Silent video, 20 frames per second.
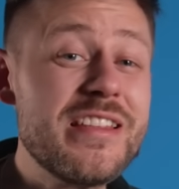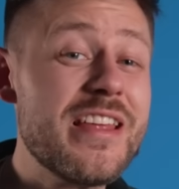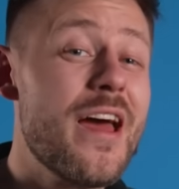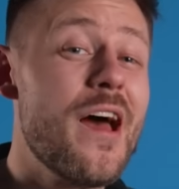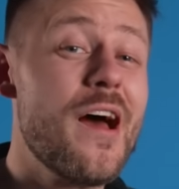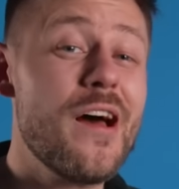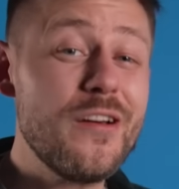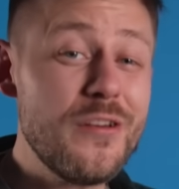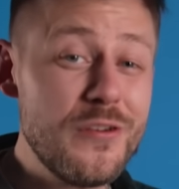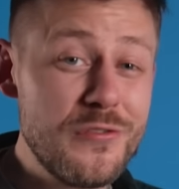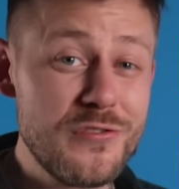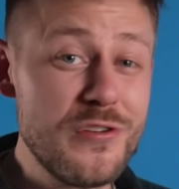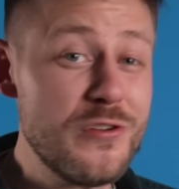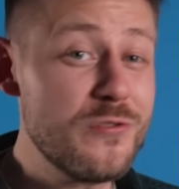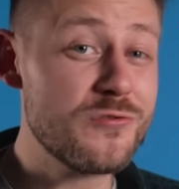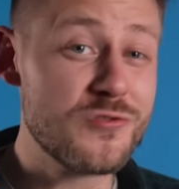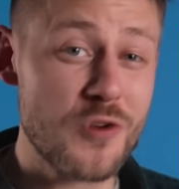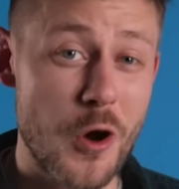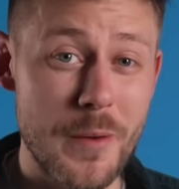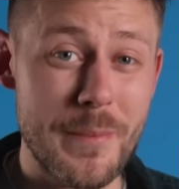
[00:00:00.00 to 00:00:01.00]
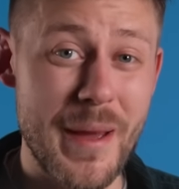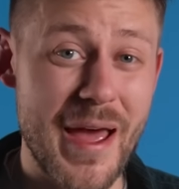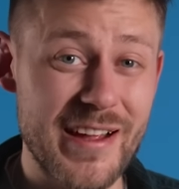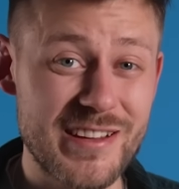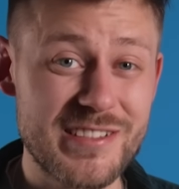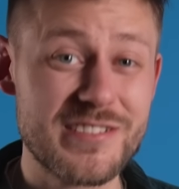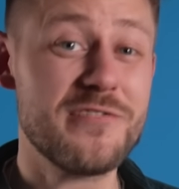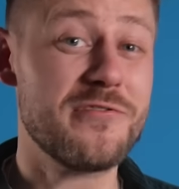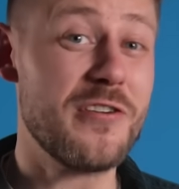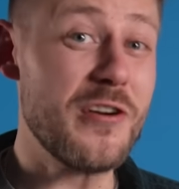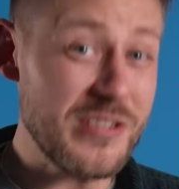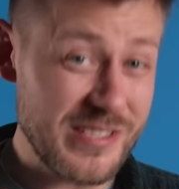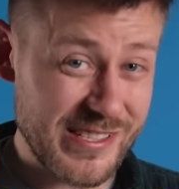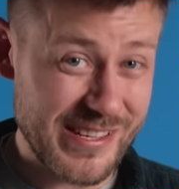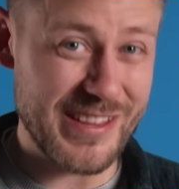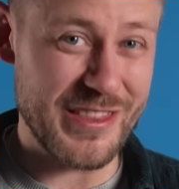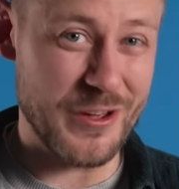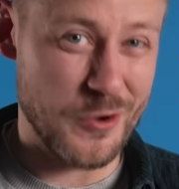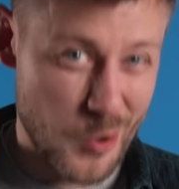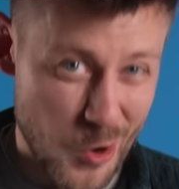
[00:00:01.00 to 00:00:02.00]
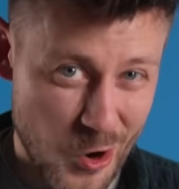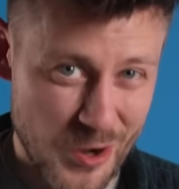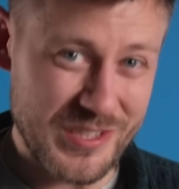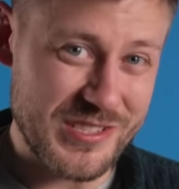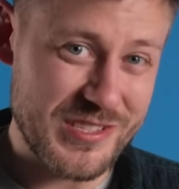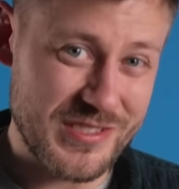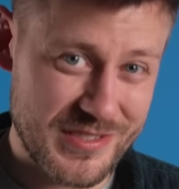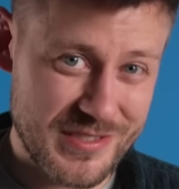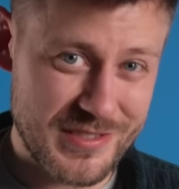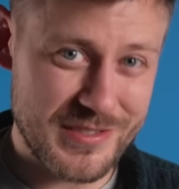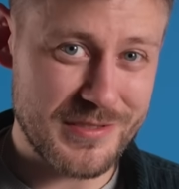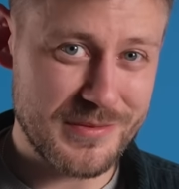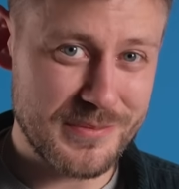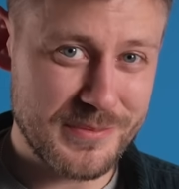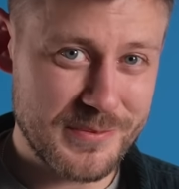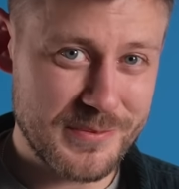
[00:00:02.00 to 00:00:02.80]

there are a few drawbacks. First, the costs.